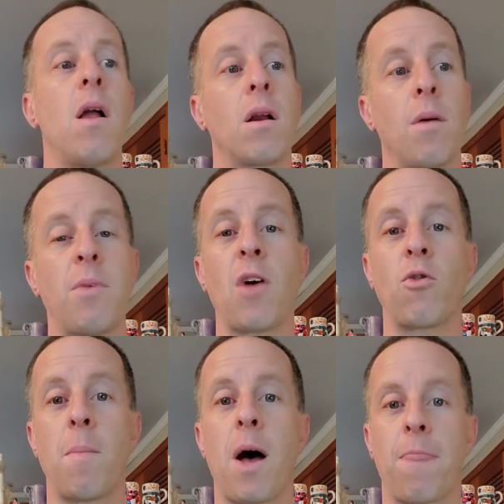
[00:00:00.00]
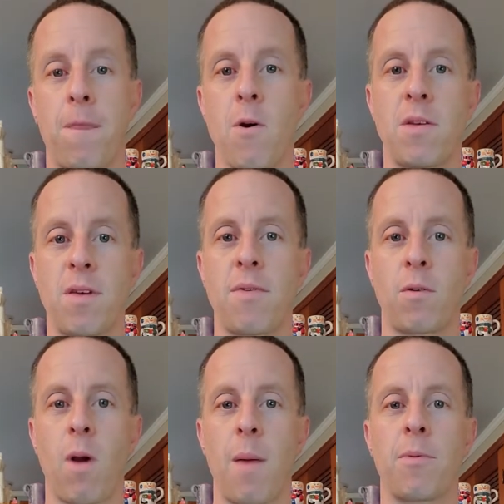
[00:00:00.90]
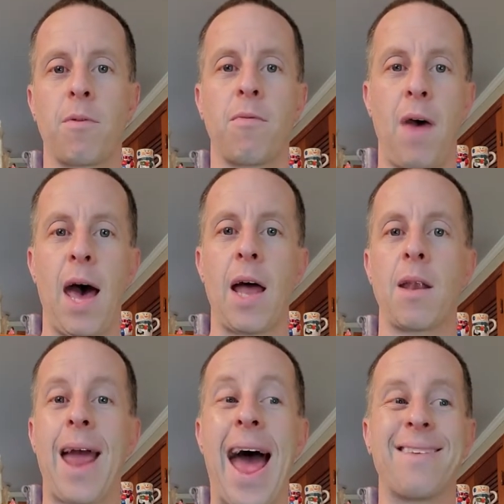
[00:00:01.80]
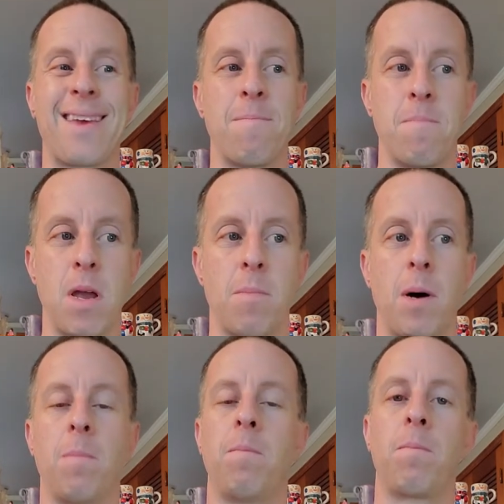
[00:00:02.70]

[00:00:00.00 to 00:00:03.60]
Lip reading: comes out to about 37 grams of fat as a minimum.